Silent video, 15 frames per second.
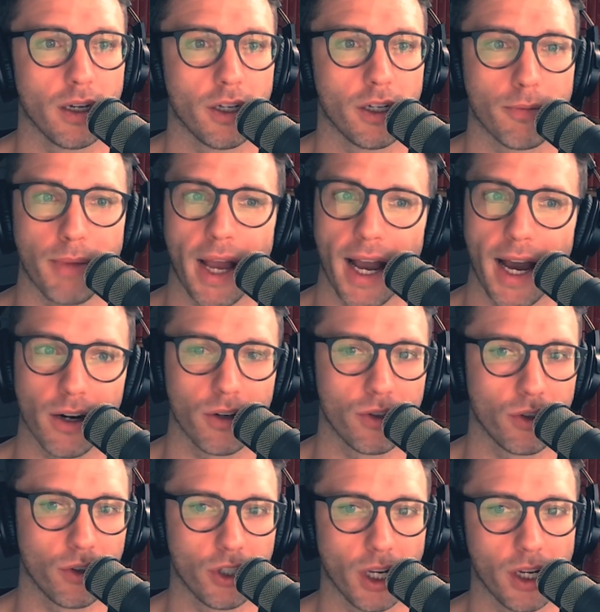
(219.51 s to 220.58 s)
your patterns
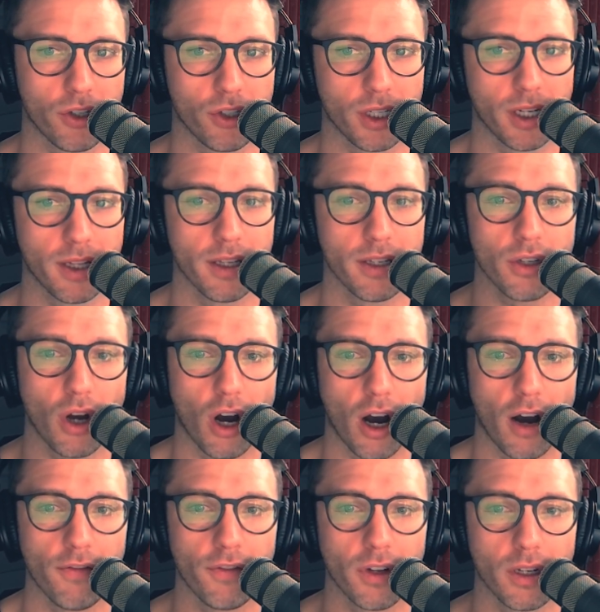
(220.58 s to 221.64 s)
are changing, and this
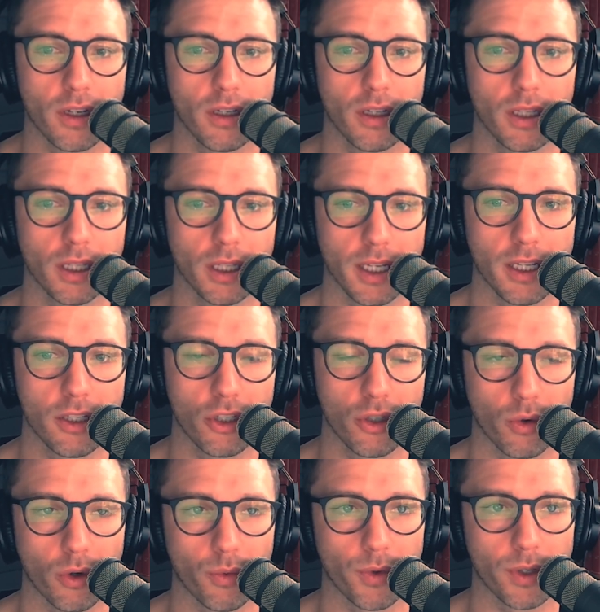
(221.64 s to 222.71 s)
often leads
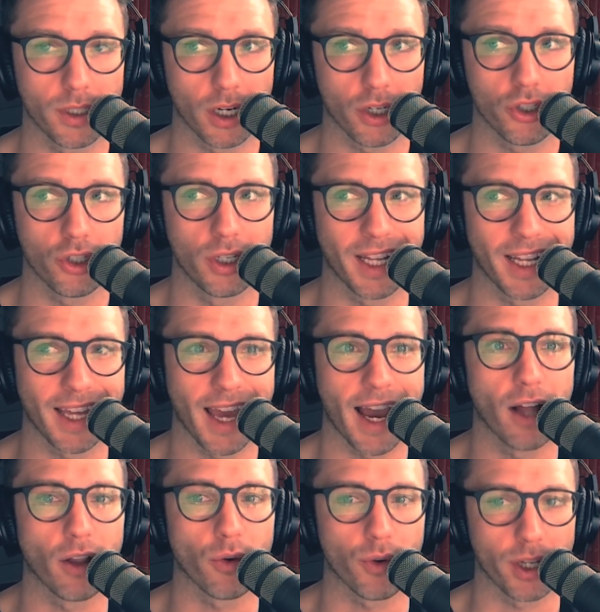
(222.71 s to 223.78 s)
to a reduction in
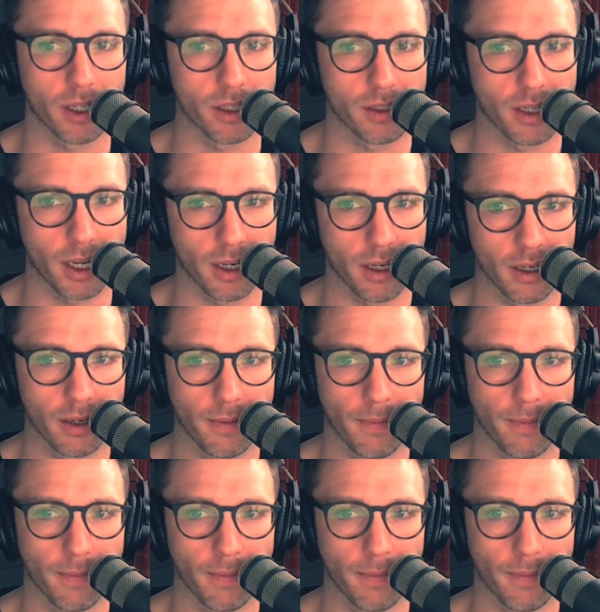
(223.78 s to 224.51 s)
calorie intake.